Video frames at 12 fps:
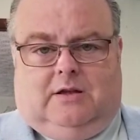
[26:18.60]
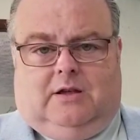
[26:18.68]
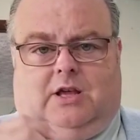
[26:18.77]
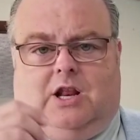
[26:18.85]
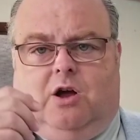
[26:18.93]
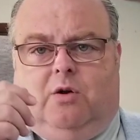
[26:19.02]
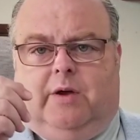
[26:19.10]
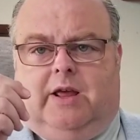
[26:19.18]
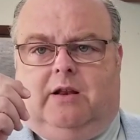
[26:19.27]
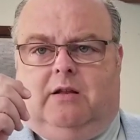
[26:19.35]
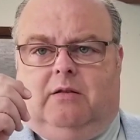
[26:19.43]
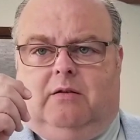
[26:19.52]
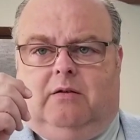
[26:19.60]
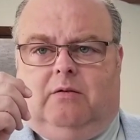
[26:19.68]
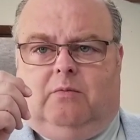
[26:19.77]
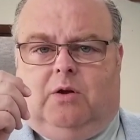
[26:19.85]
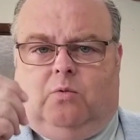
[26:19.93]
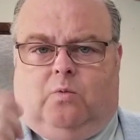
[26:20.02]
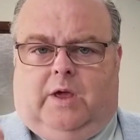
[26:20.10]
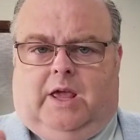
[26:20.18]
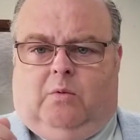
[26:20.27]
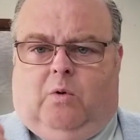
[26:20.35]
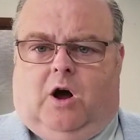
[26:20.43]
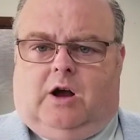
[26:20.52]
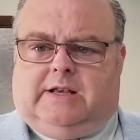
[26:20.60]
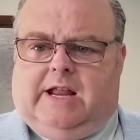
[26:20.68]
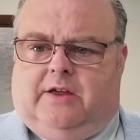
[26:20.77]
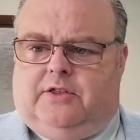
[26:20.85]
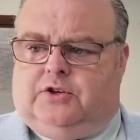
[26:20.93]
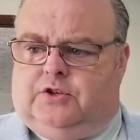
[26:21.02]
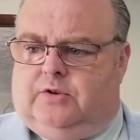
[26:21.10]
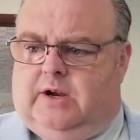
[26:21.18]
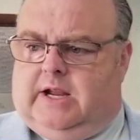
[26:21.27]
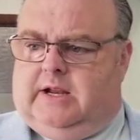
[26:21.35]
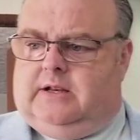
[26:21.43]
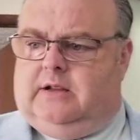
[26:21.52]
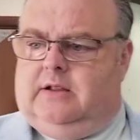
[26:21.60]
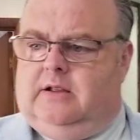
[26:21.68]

You know, when, when we walk down the street